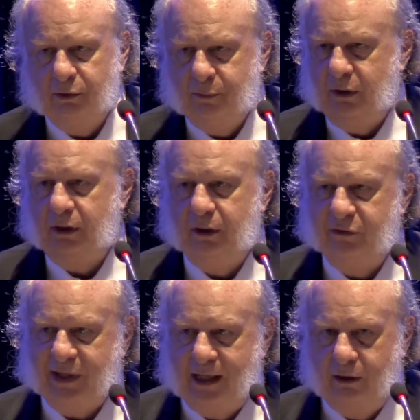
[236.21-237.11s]
particularly on
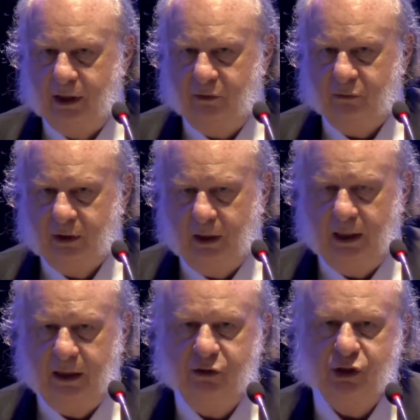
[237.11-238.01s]
Saturdays, I
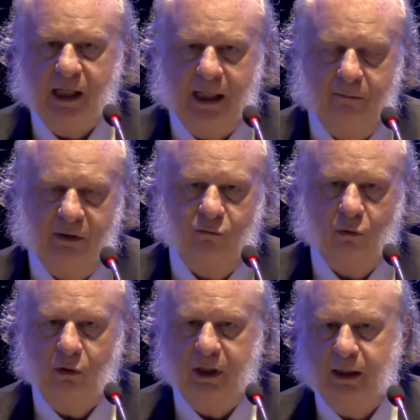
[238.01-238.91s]
had a job of
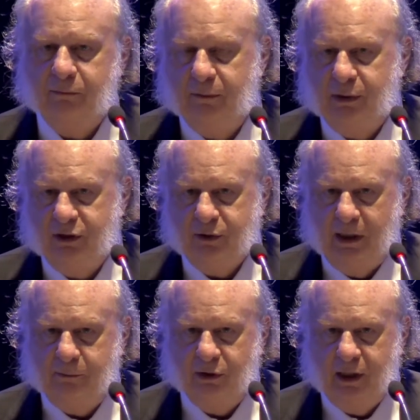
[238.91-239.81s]
rolling up the punched
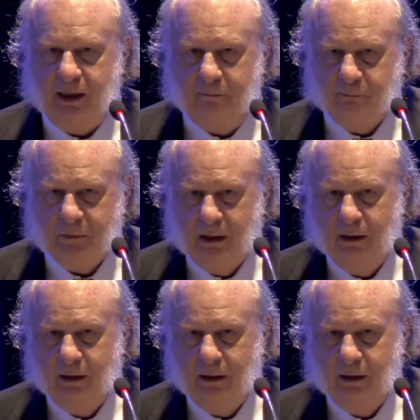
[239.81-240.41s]
paper tape,